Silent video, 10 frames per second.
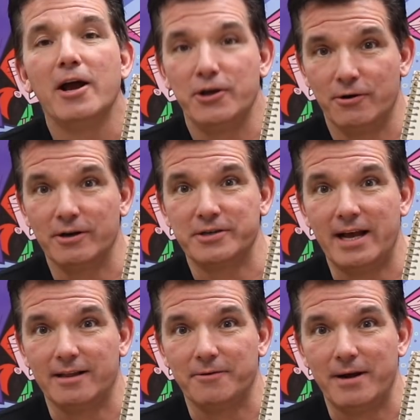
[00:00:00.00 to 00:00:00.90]
you're
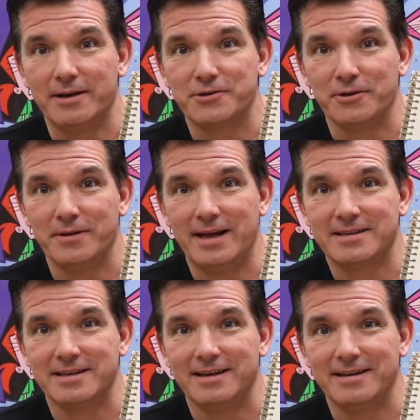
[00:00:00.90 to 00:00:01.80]
exactly right. So
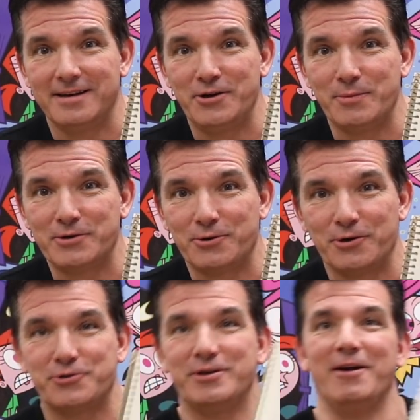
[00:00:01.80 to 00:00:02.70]
that's a Human
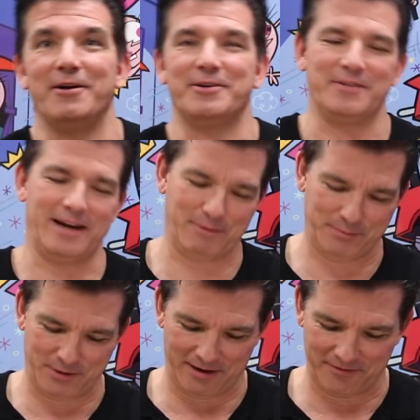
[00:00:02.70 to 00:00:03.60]
Torch character that I
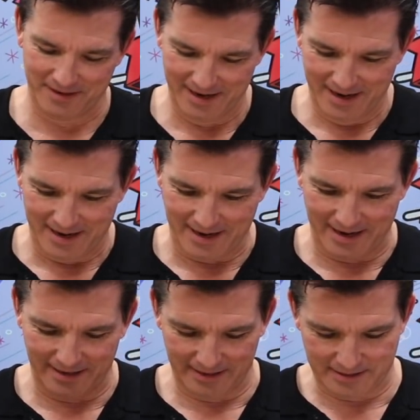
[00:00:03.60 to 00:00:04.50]
ripped off.
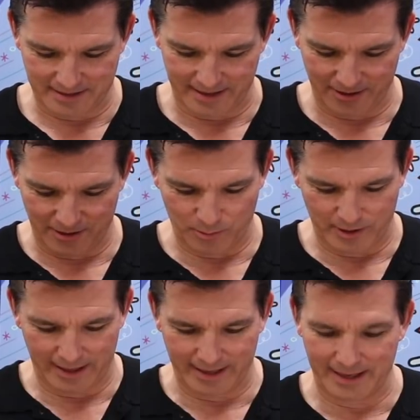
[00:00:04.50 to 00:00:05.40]
And let's see. Oh boy,
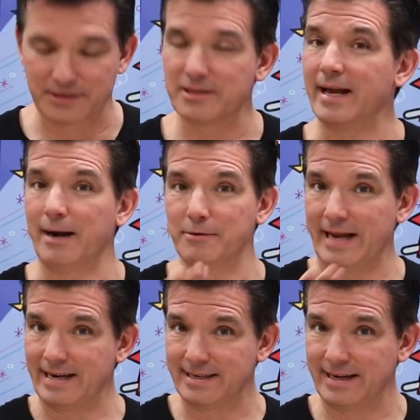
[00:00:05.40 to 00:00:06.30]
this is again. I was
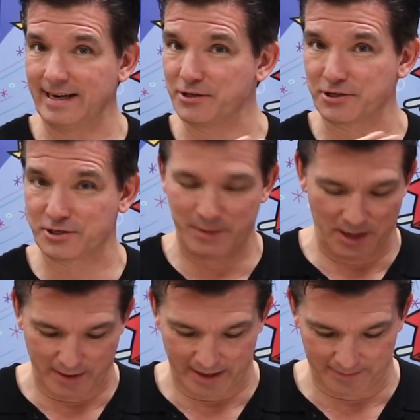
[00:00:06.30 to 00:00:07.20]
18, just
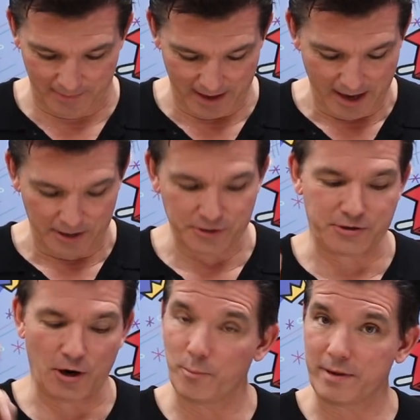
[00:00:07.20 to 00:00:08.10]
experimenting.
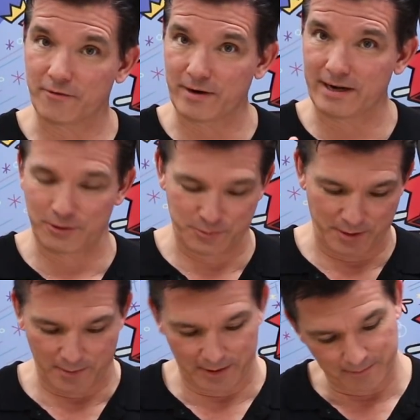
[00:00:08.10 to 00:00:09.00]
Don't be afraid to
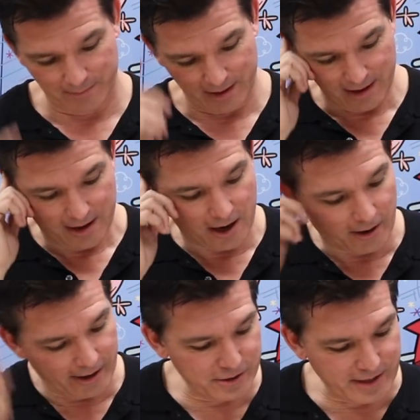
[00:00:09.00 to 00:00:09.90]
experiment.
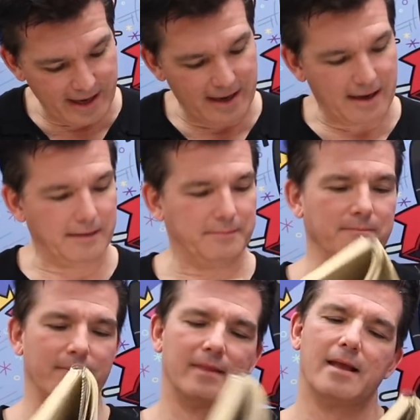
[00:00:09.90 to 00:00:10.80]
Oh, here's a
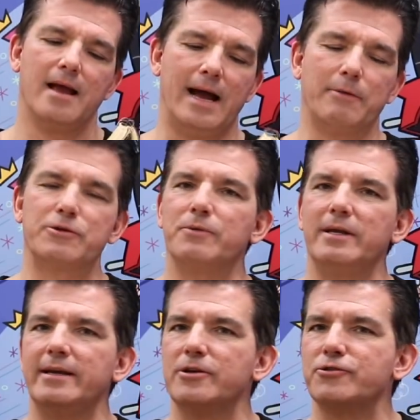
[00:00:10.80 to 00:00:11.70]
I was
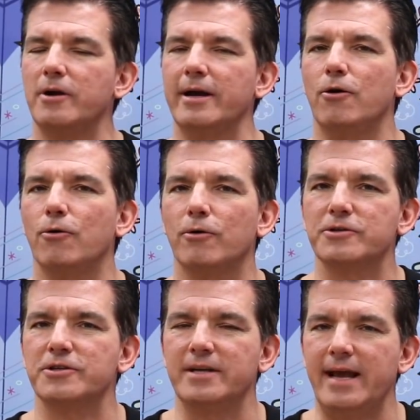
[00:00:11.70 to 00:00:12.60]
really into drawing
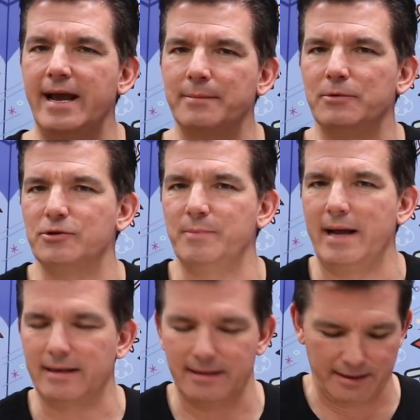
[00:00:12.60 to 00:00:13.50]
horses and animals
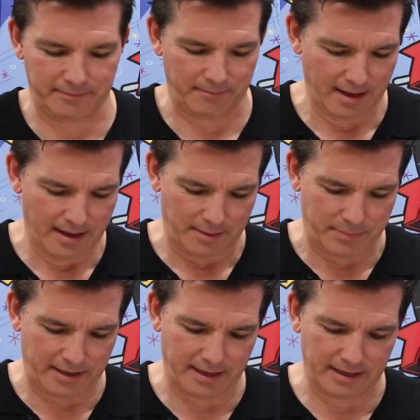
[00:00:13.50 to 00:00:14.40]
back then,
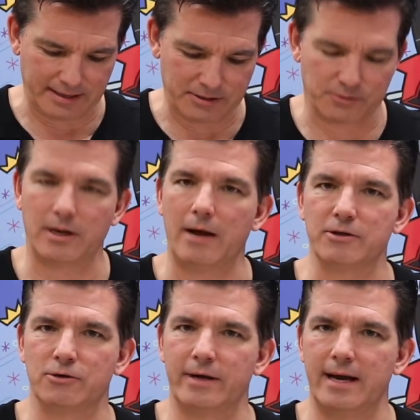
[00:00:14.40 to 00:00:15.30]
because I
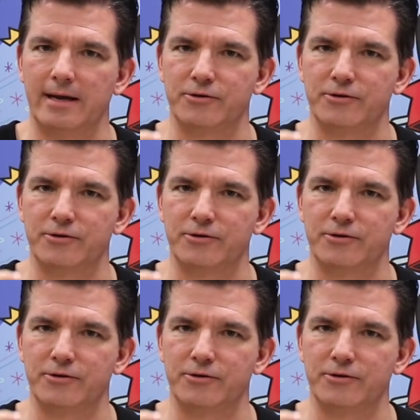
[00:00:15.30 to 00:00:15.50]
was learning how to